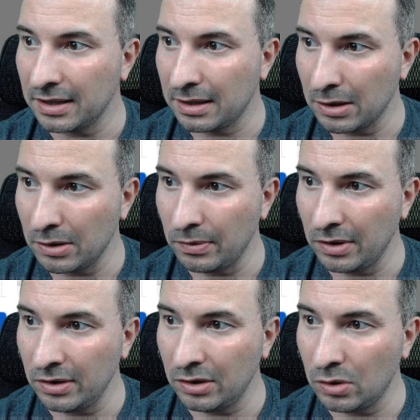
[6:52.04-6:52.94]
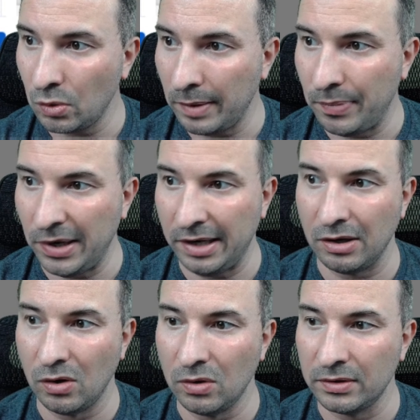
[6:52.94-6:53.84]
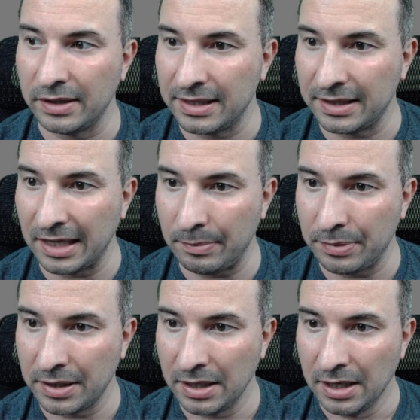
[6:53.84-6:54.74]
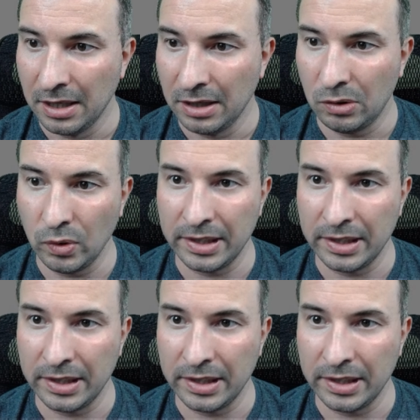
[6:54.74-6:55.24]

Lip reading: So you need to repeat all the steps to